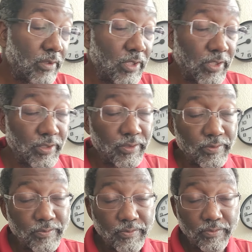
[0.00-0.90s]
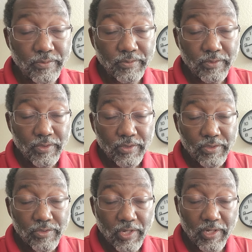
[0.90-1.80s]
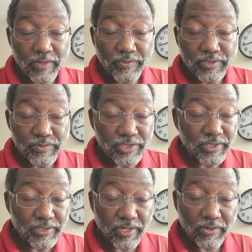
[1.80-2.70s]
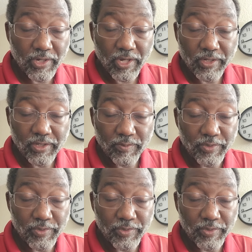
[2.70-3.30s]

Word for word: Um, so I got me some chicken teriyaki, a